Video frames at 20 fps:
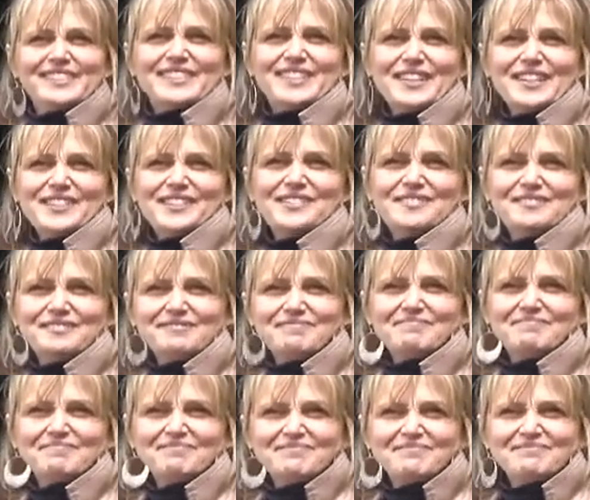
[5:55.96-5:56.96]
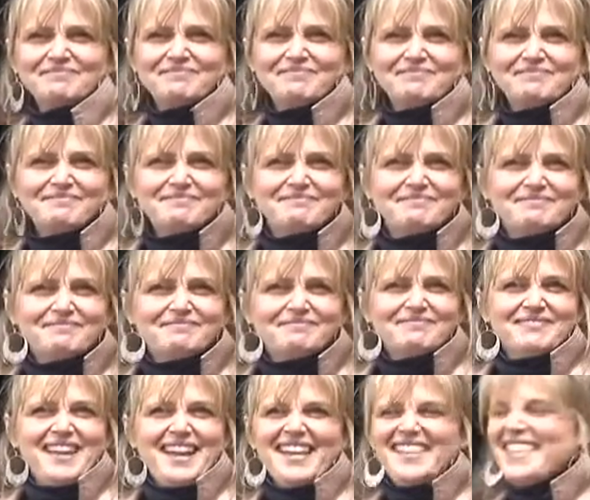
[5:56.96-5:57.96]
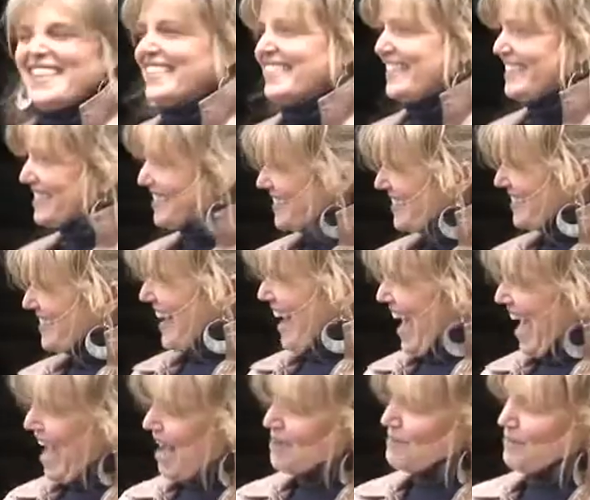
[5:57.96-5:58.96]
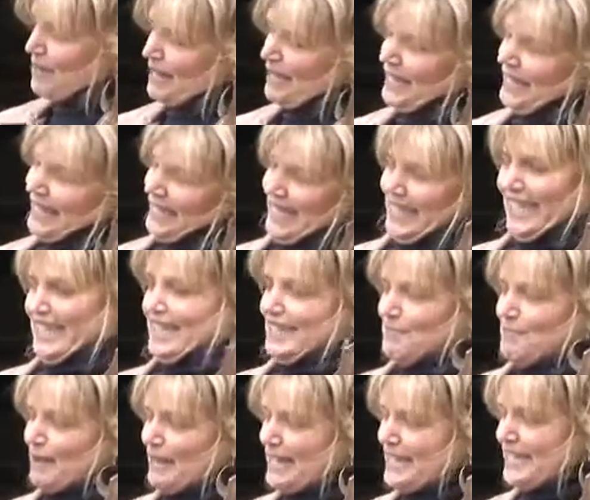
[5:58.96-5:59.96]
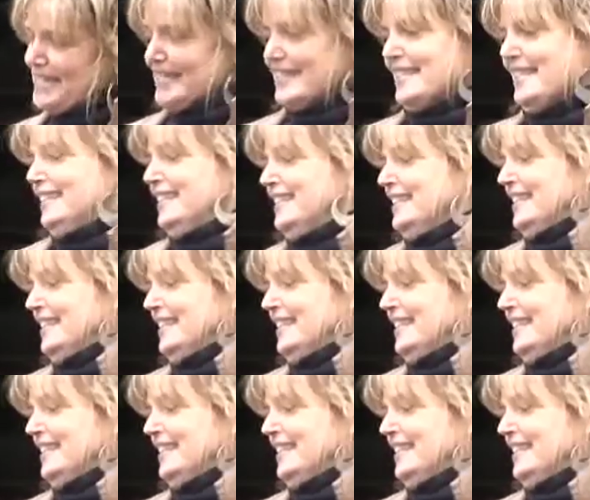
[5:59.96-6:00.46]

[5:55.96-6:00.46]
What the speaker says: So I think this is a happy piece.